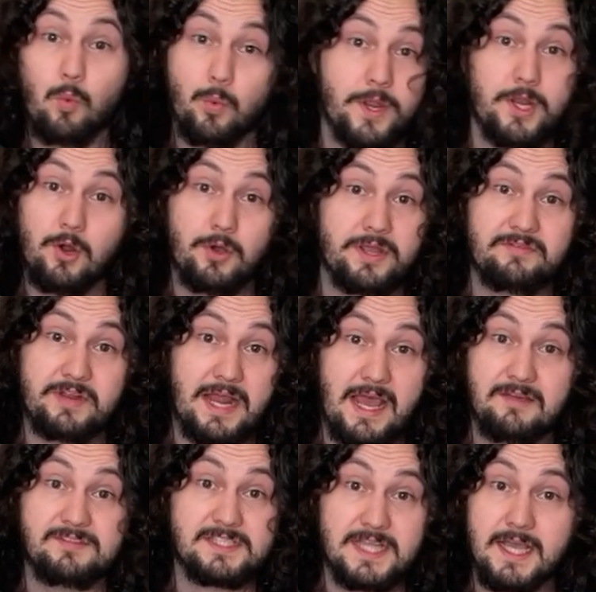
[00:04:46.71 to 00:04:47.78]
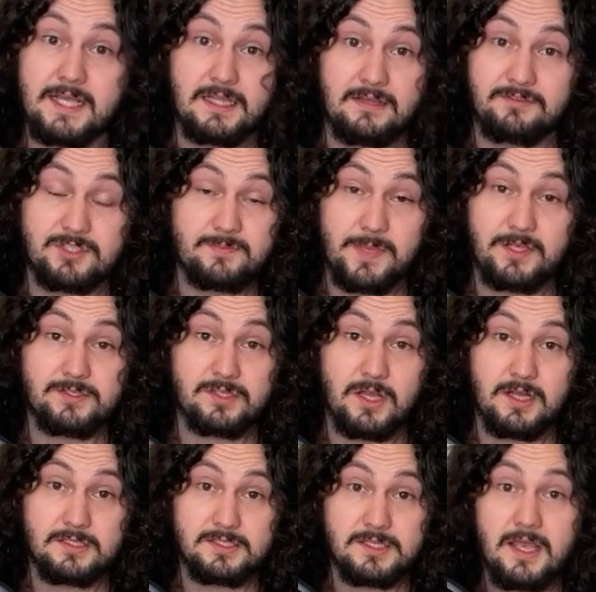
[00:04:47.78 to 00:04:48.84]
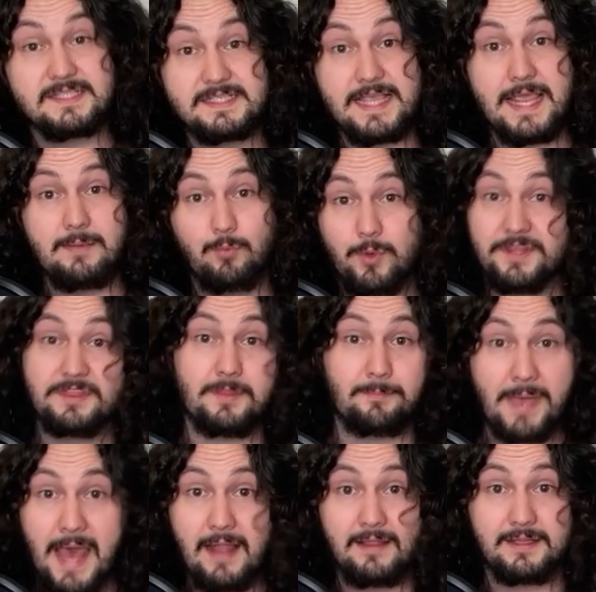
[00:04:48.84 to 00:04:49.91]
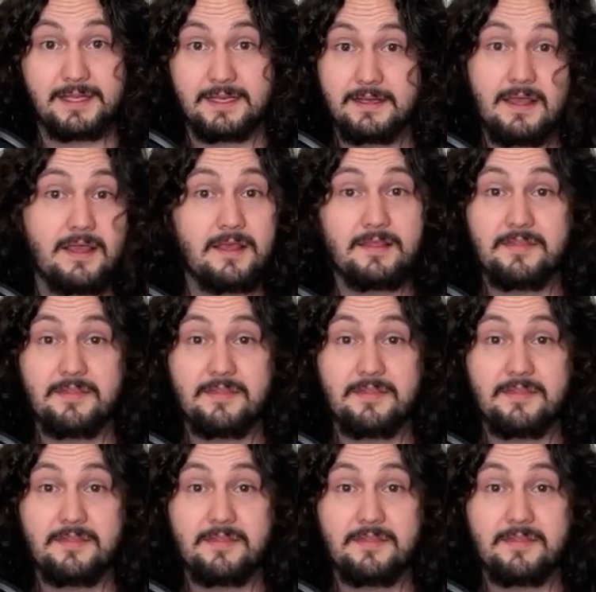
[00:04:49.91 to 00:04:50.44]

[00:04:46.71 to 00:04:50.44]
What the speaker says: We don't even have second level spell slots. Same with the paladin.